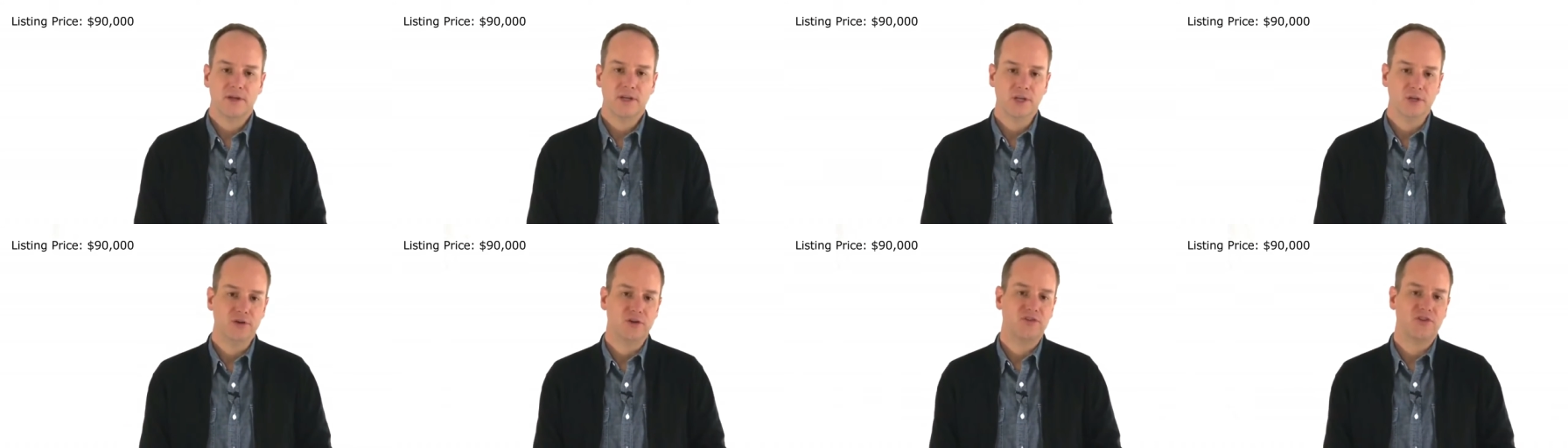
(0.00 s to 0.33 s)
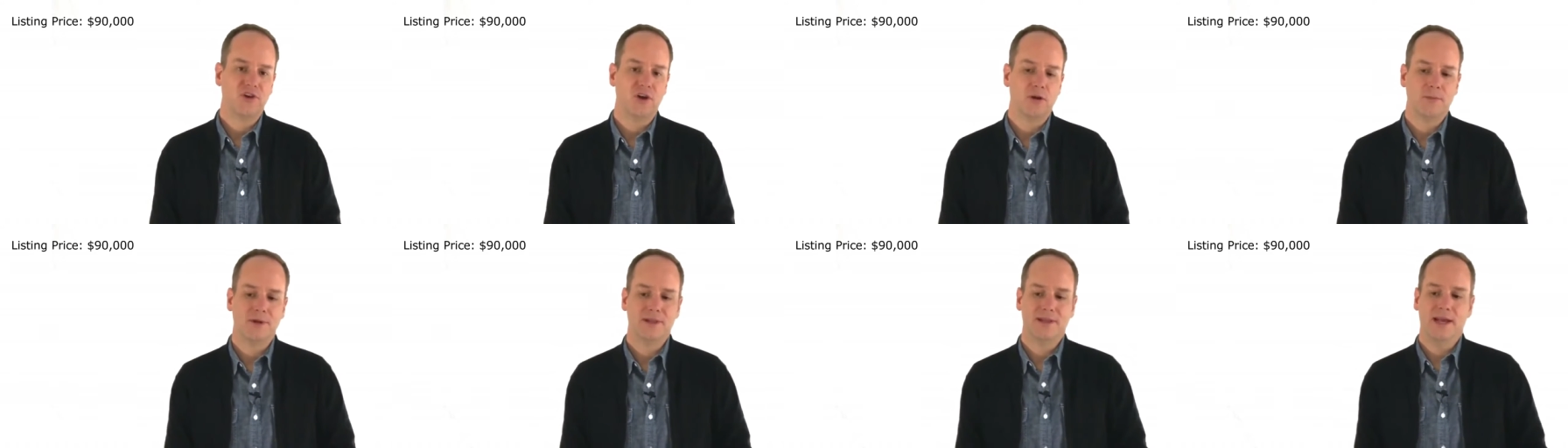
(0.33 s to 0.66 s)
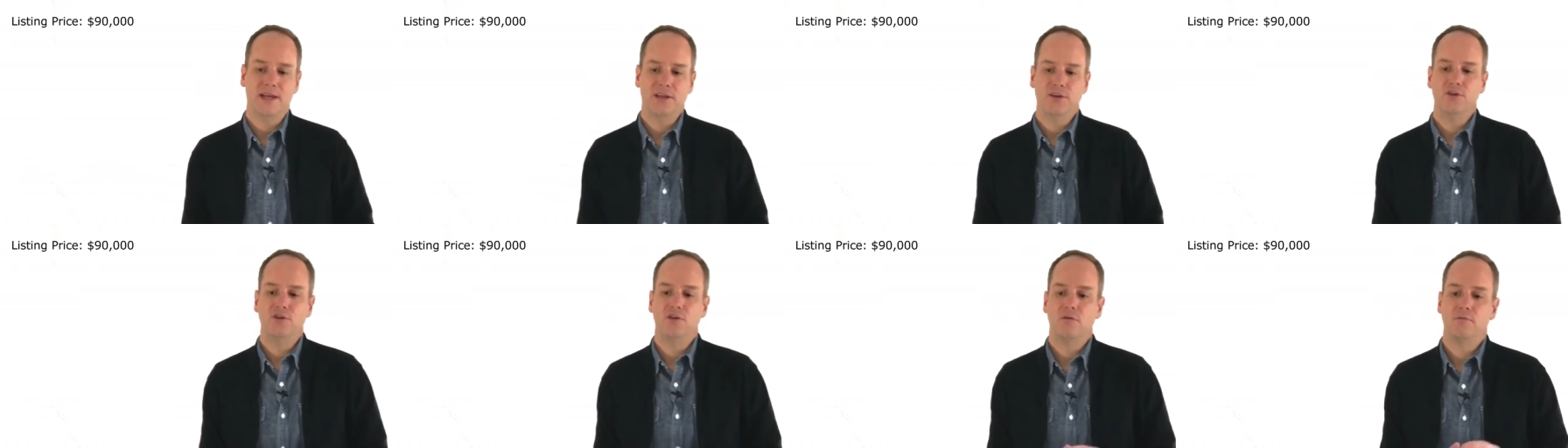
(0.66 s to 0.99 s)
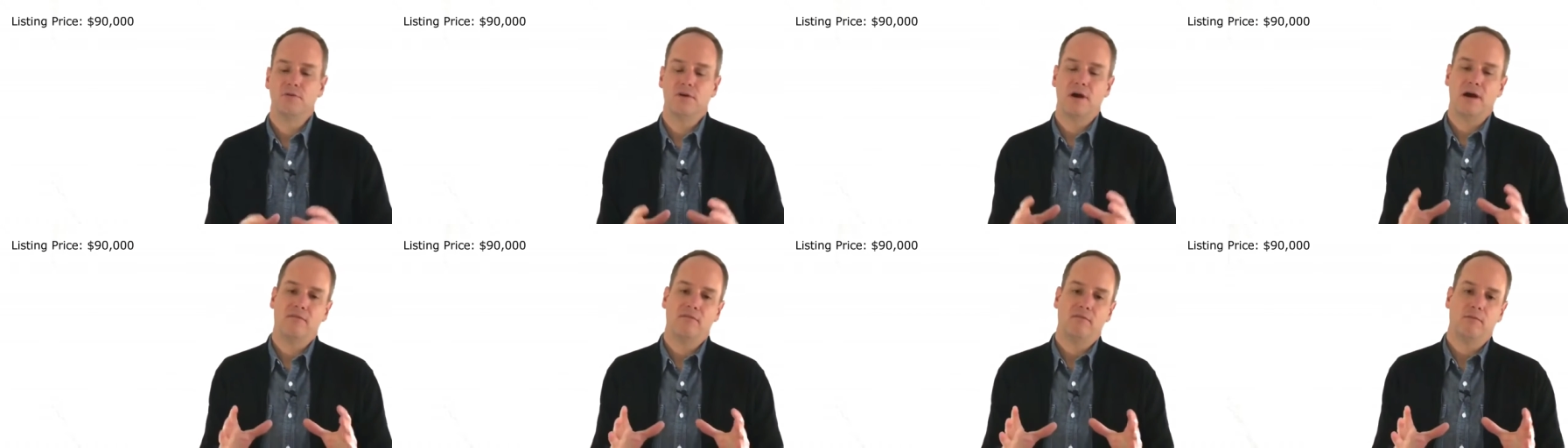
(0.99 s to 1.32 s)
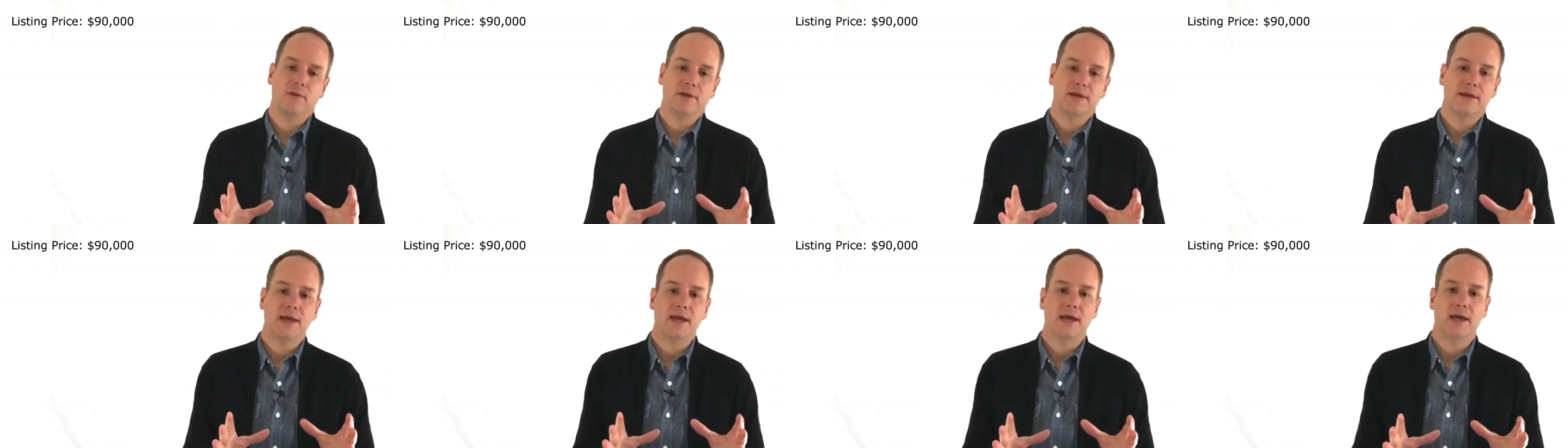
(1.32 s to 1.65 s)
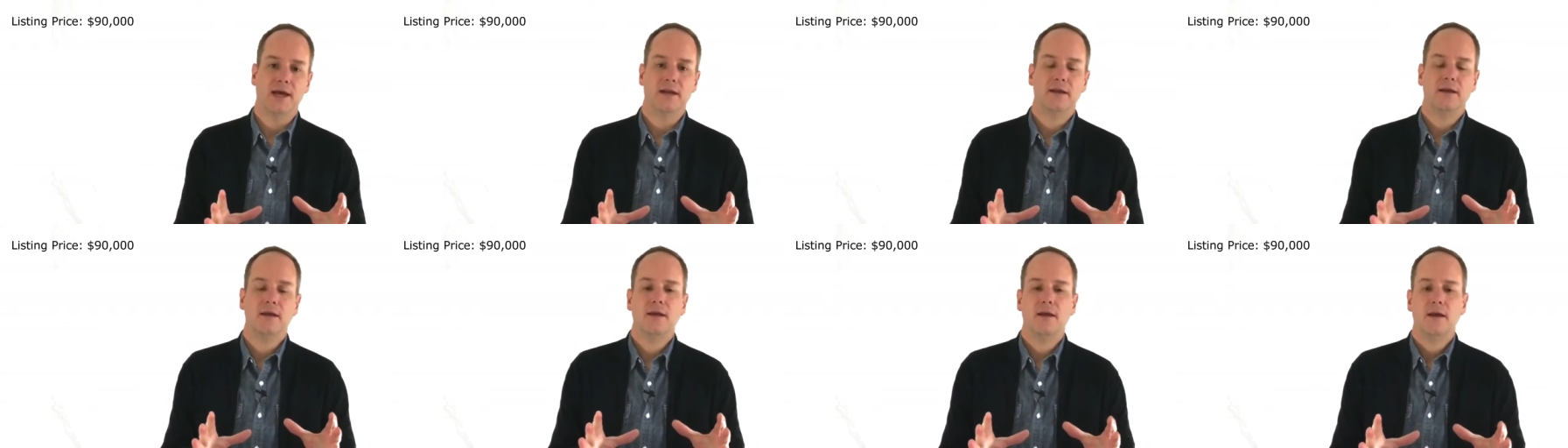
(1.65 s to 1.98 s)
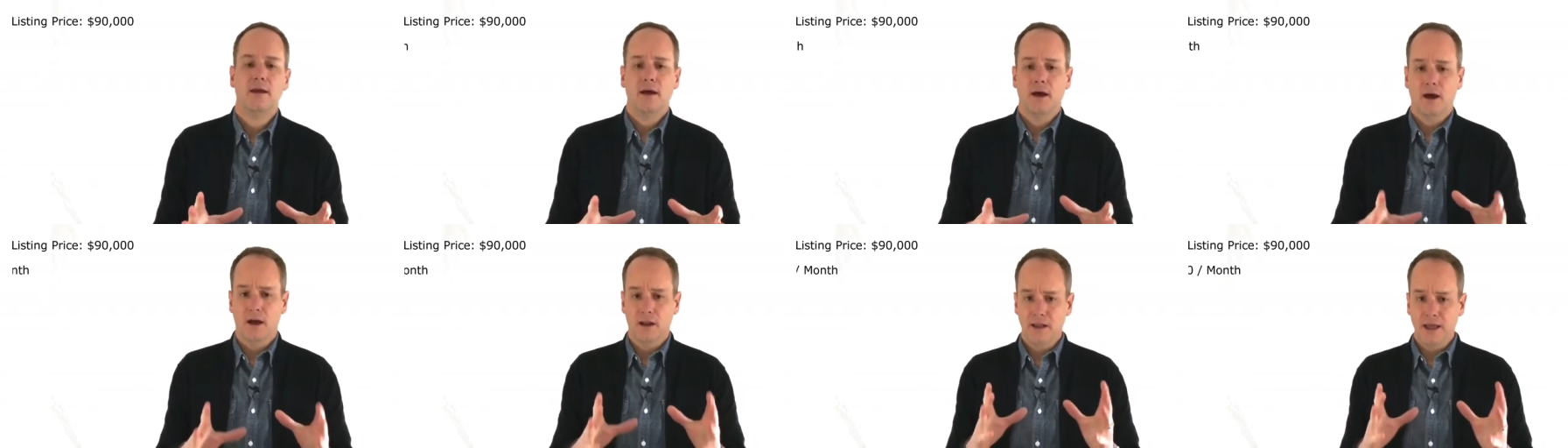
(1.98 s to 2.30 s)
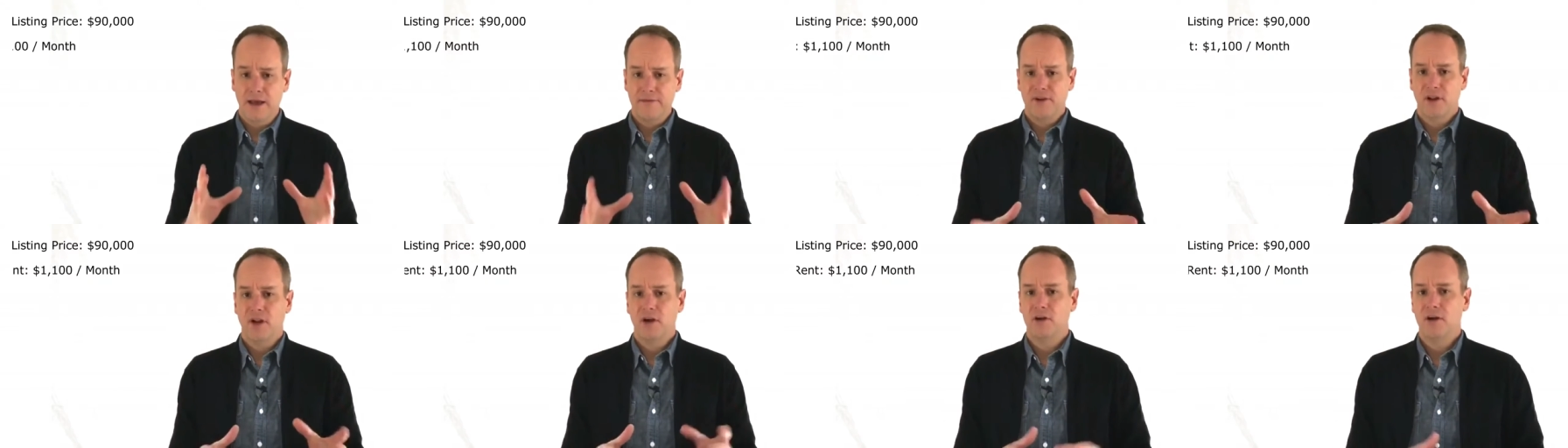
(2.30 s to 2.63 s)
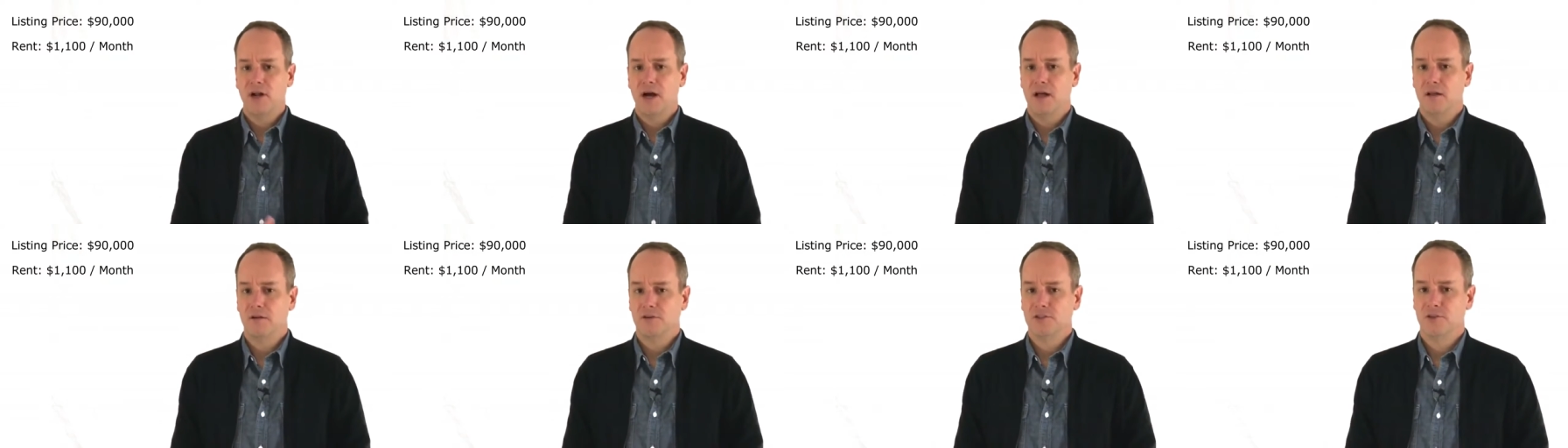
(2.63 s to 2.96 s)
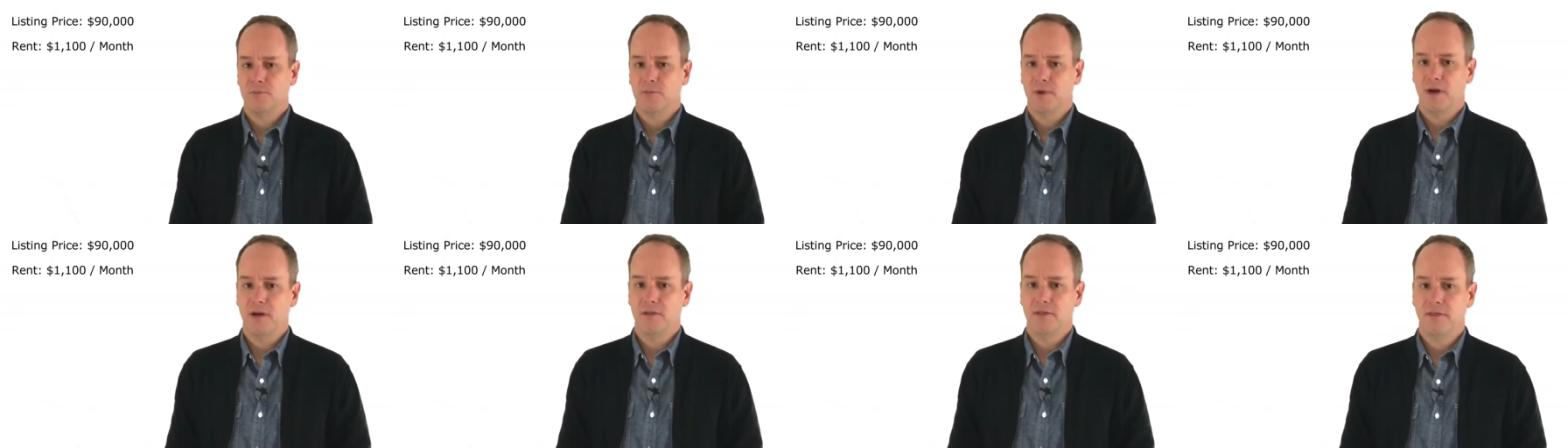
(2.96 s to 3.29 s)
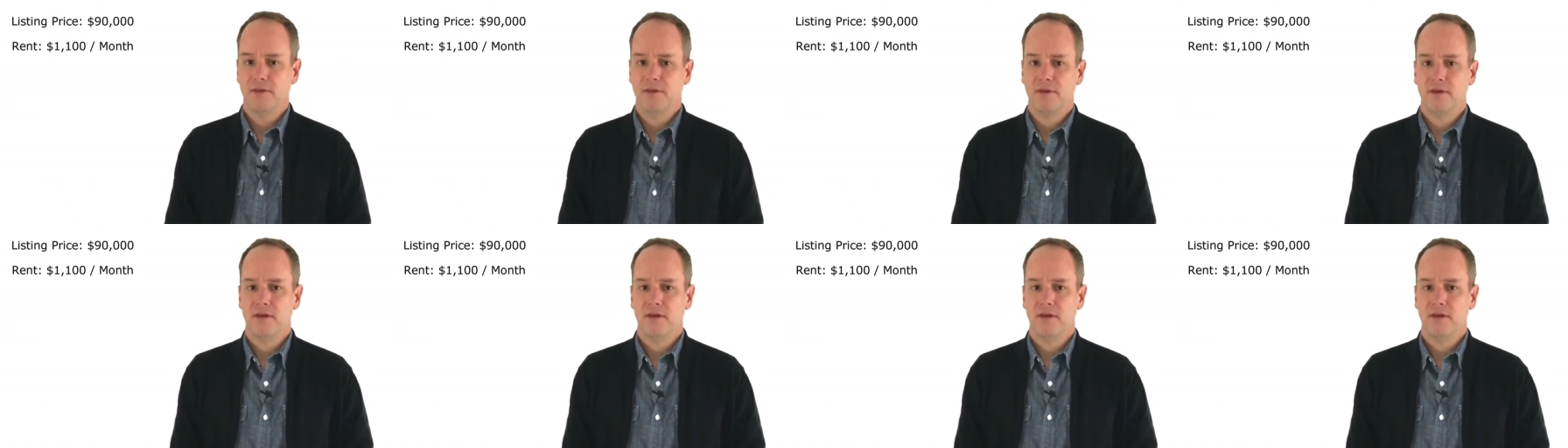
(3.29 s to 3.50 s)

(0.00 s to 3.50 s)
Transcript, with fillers: you determine that you can probably get $1,100 a month